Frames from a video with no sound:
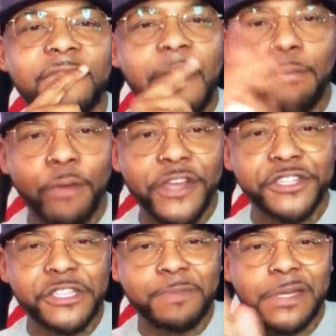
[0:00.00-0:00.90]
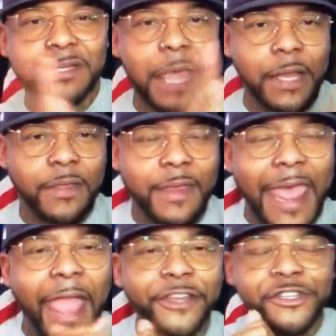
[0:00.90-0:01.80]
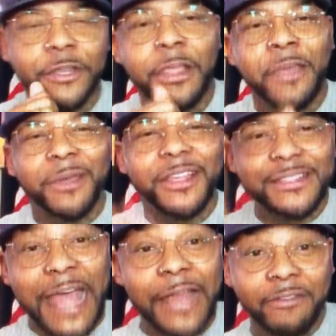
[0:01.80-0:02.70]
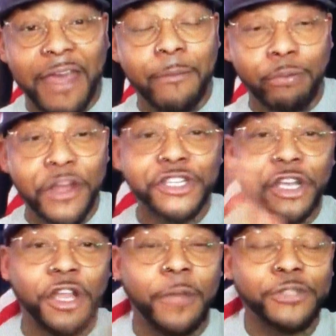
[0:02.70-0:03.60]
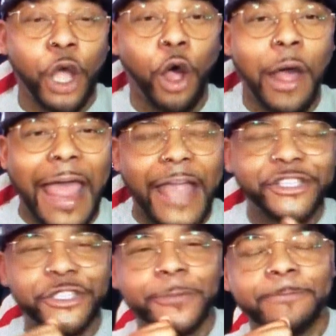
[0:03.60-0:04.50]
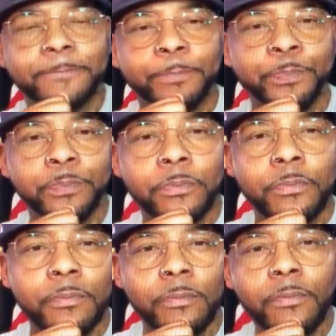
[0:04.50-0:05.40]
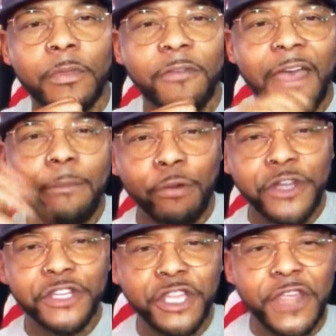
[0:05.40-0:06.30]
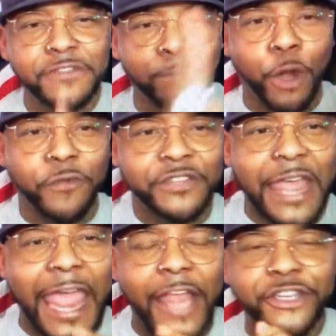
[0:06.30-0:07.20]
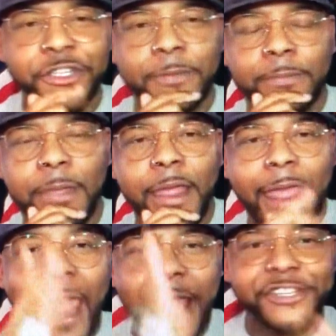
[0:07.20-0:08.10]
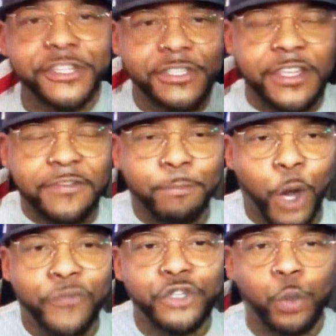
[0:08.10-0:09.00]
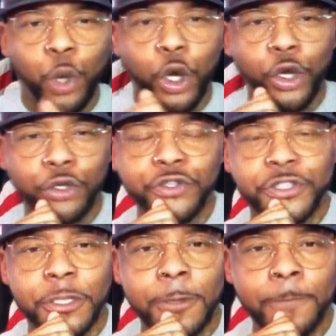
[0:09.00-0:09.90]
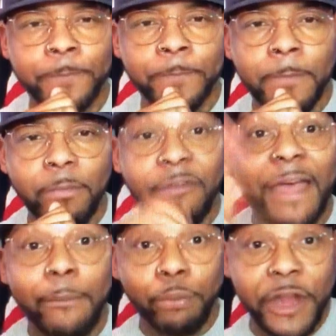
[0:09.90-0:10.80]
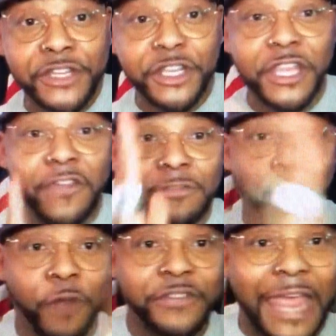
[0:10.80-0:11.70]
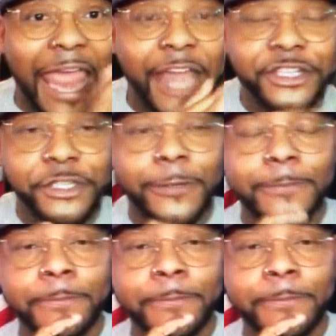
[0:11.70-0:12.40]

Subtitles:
Vibration speaks louder than action, because out of vibration comes all action. Vibration gives birth to action. Actions give birth to words, but vibration gives birth to action.